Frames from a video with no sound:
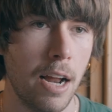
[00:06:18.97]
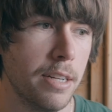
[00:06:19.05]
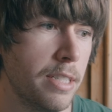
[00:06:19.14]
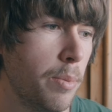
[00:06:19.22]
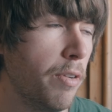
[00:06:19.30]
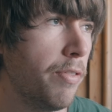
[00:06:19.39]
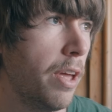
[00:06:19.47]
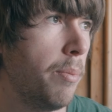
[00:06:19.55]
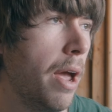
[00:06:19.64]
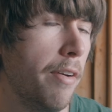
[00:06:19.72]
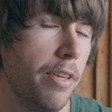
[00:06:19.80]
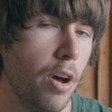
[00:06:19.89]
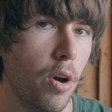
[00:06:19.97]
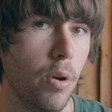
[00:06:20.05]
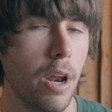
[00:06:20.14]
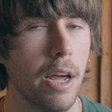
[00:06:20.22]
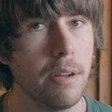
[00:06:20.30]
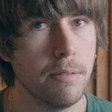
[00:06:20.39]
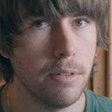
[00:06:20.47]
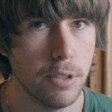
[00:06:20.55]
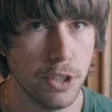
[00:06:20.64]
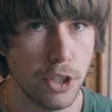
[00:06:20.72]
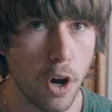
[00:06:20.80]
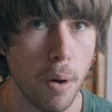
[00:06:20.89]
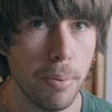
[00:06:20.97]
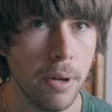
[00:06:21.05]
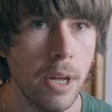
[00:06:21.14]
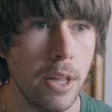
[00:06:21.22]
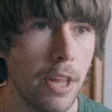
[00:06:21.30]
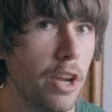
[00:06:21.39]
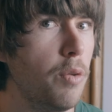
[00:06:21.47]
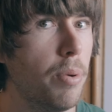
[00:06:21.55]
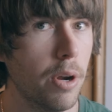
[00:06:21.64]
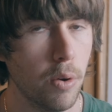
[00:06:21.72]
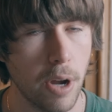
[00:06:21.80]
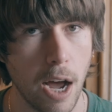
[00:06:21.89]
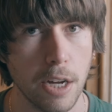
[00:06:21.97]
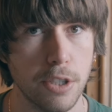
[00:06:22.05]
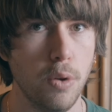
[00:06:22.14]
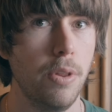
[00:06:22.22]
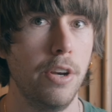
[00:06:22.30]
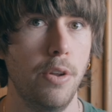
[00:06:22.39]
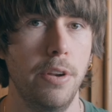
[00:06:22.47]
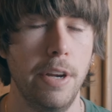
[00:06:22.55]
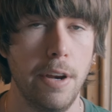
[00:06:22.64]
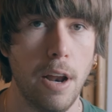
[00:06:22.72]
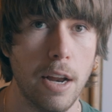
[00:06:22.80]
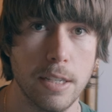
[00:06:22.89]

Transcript: Some of them have their own like shop that you bring your car to and they do the detailing.